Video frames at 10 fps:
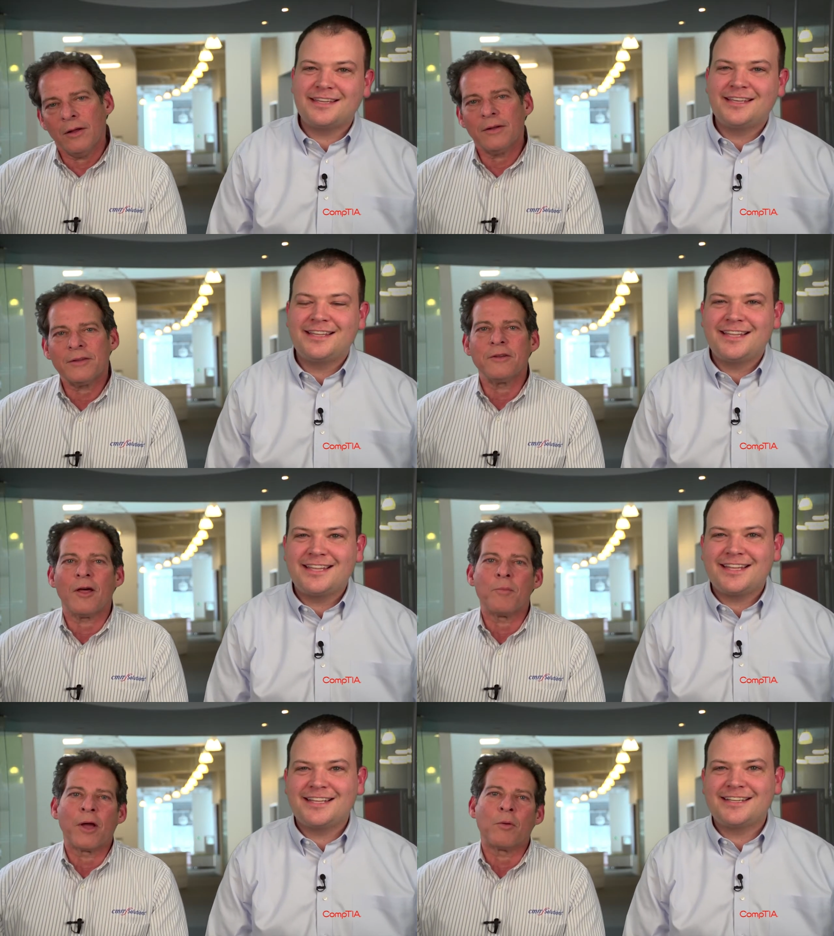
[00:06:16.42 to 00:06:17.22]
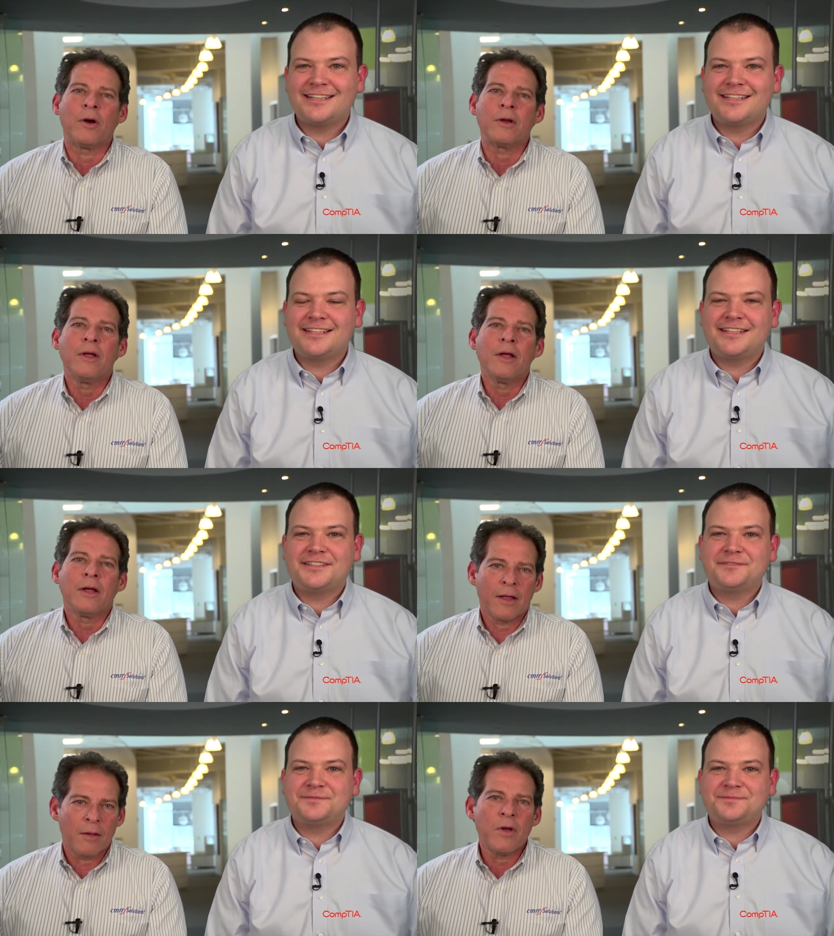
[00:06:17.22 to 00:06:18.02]
Speaker 1: that's another big one
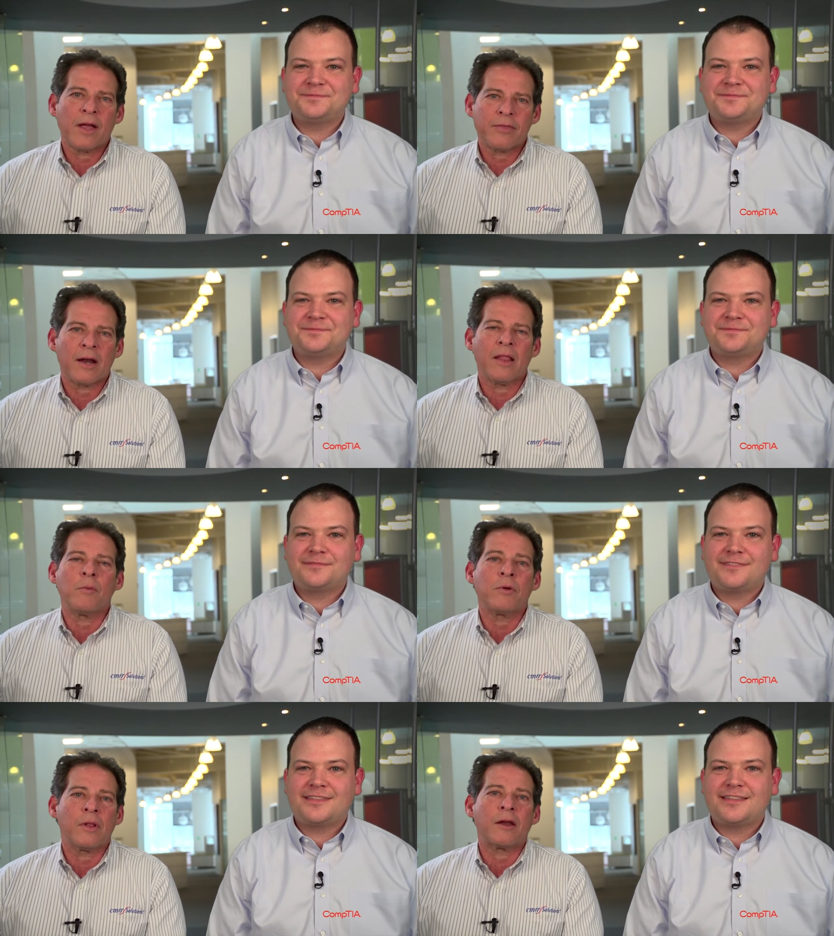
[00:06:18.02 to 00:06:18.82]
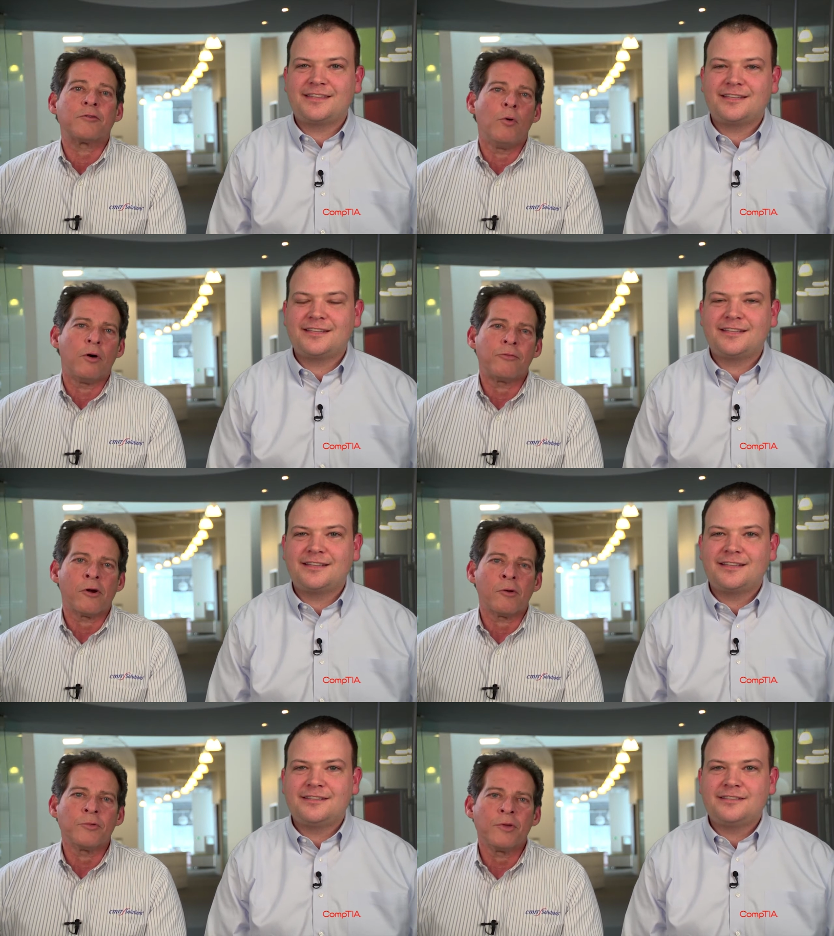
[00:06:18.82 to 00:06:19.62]
and we get that a lot with a lot of small
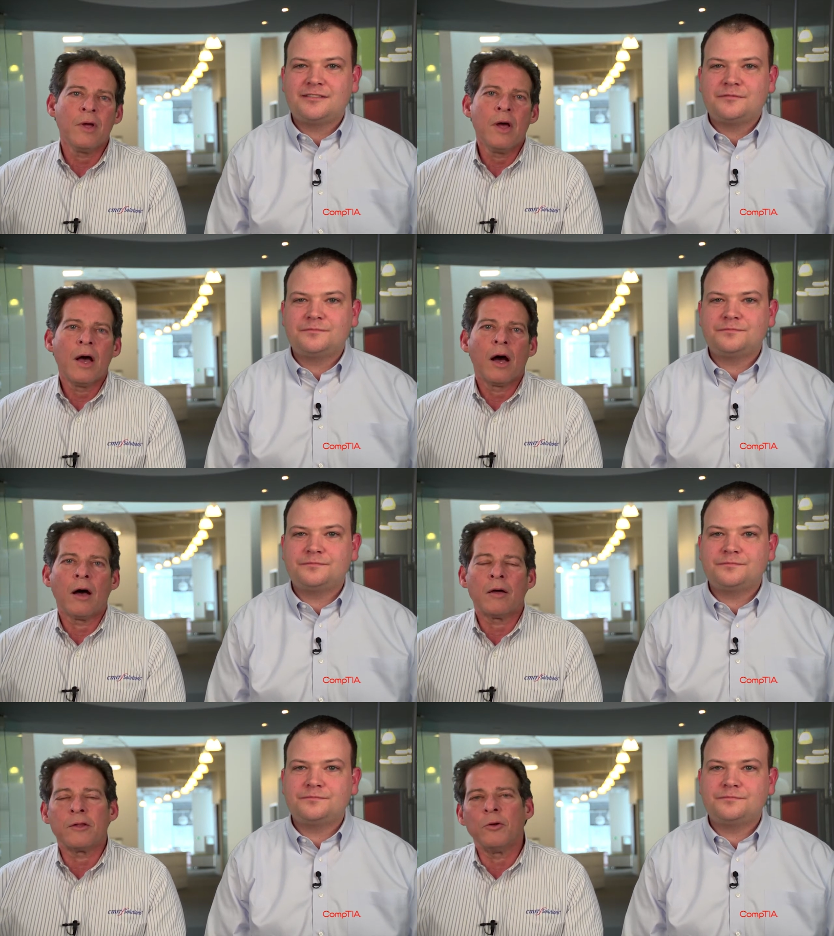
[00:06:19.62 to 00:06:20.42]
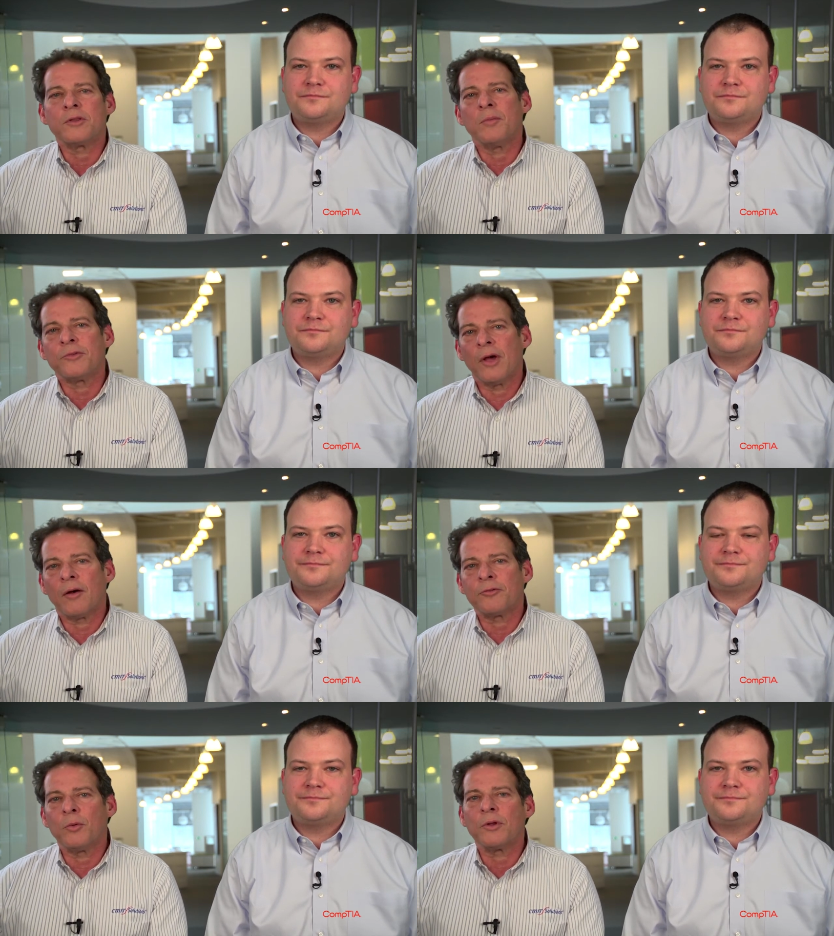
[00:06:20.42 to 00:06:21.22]
firms uh, they do it
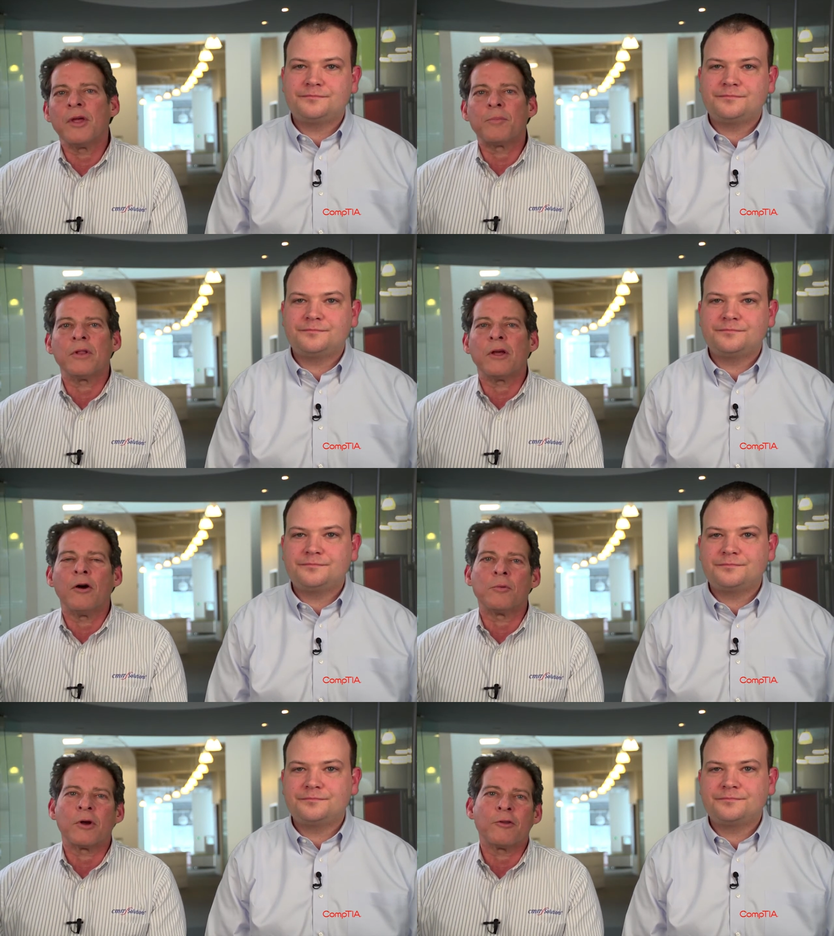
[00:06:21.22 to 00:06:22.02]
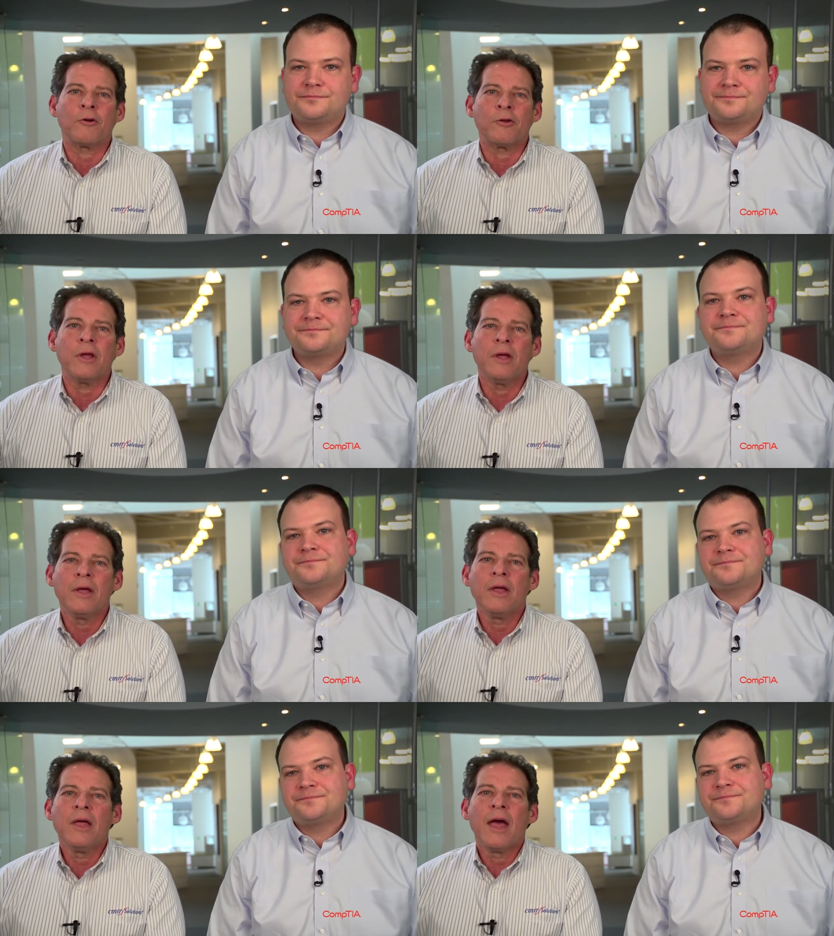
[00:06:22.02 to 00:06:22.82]
themselves. So we'll typically go to an attorney
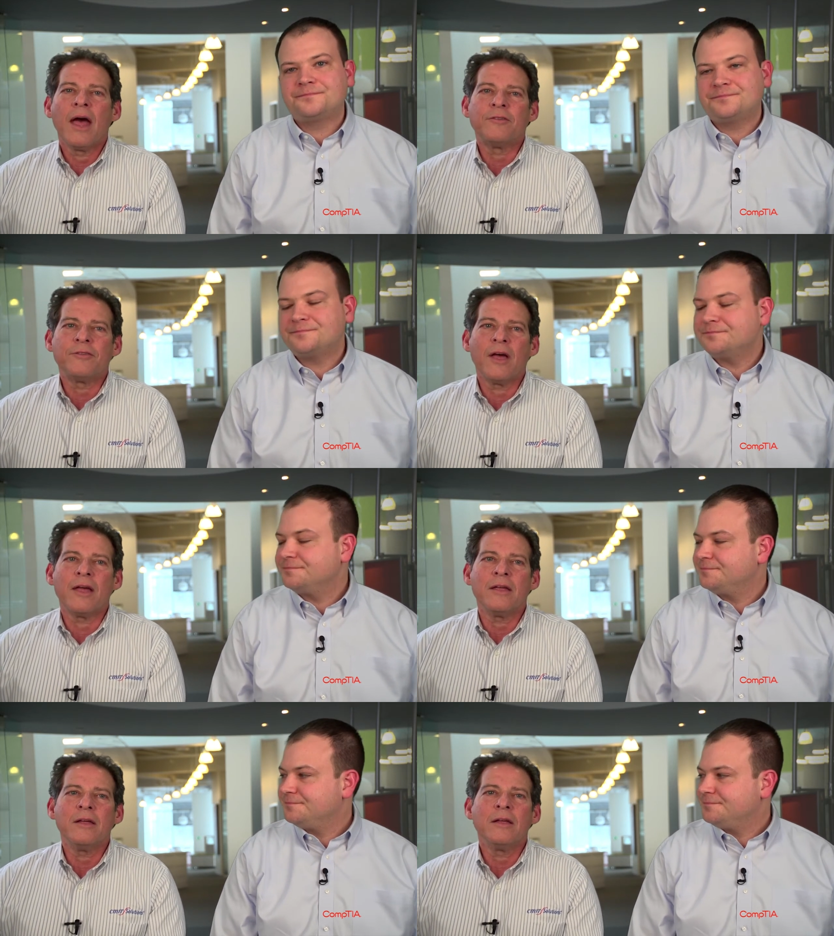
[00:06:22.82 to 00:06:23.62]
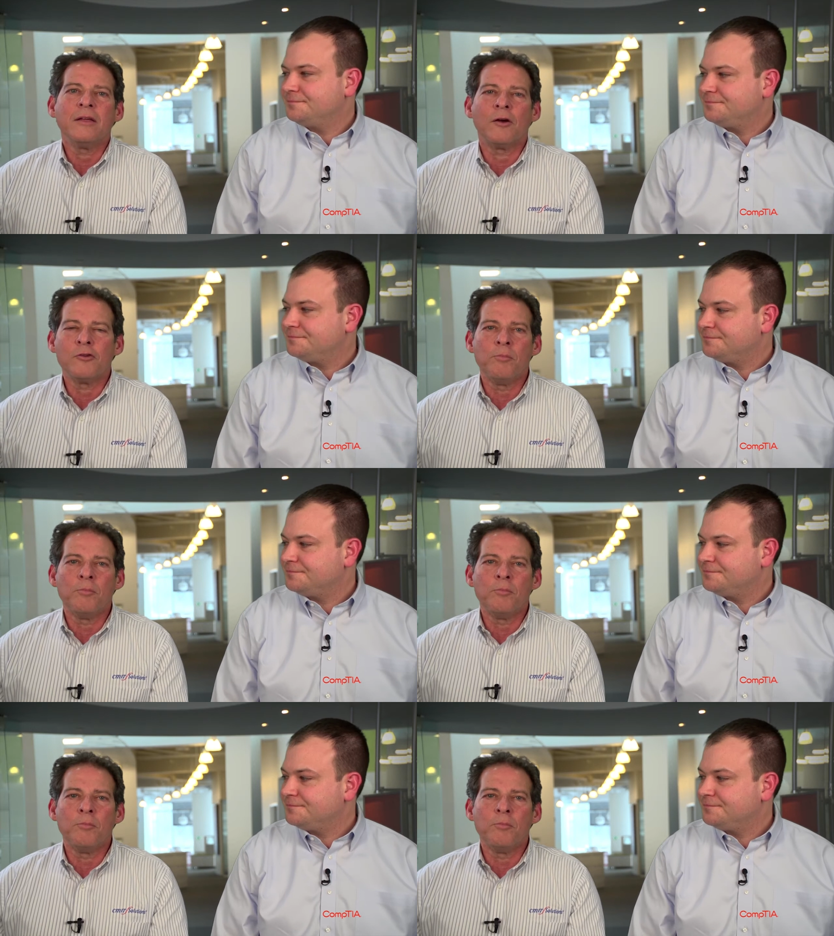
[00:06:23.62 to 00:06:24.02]
and say, you know, your